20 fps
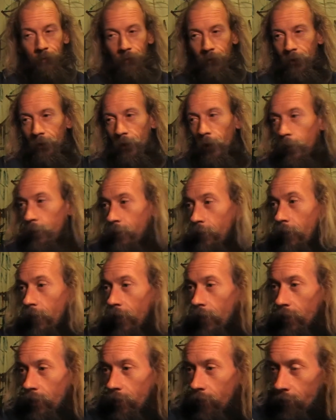so
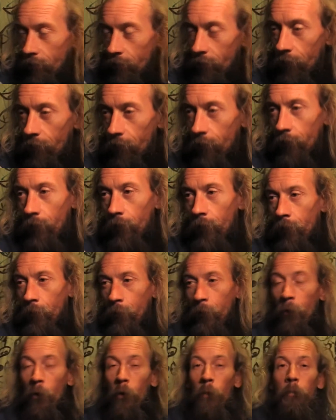far, the
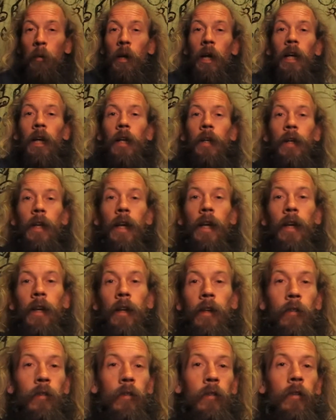four billion
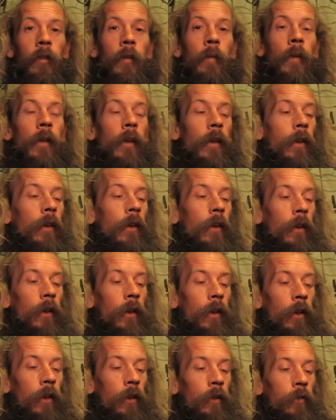years
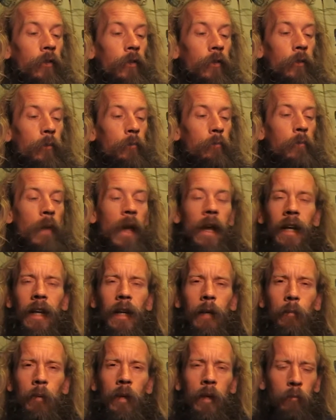has
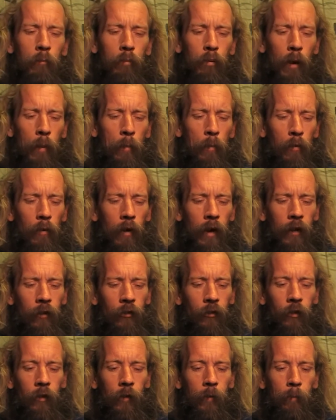mainly been
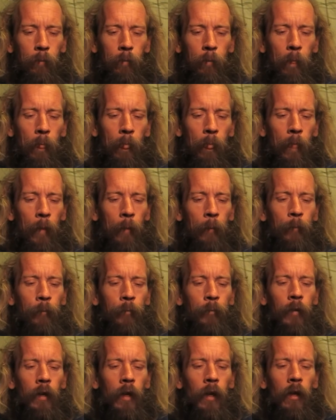preparation.
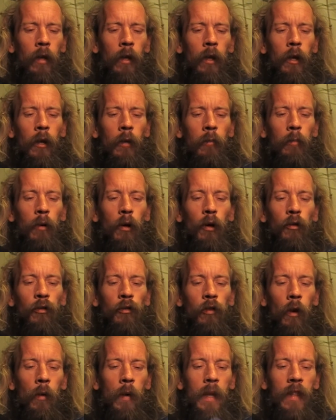But
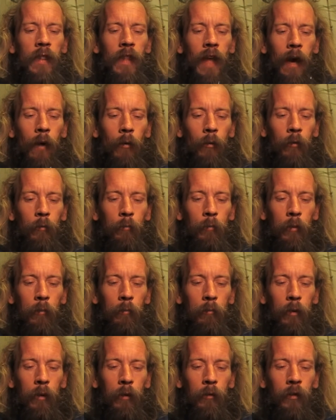also in that, we've
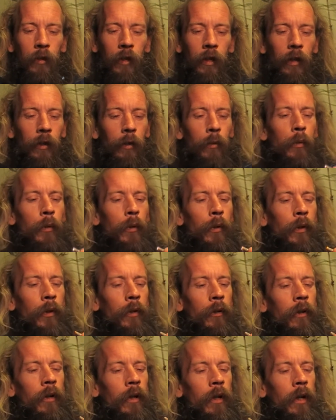been building,
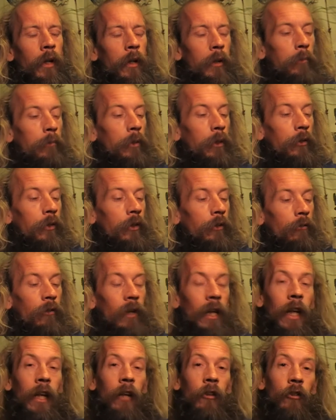building
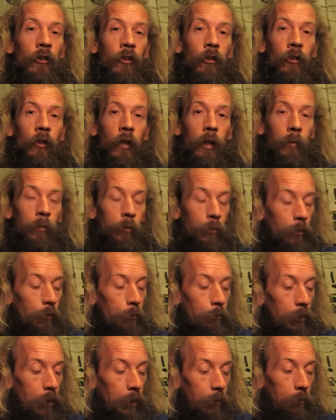relationships
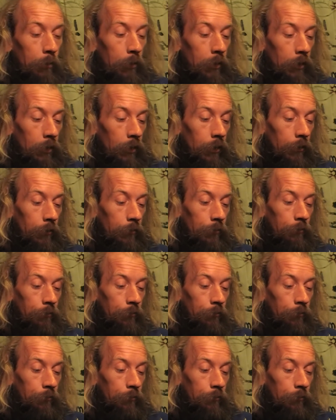with people and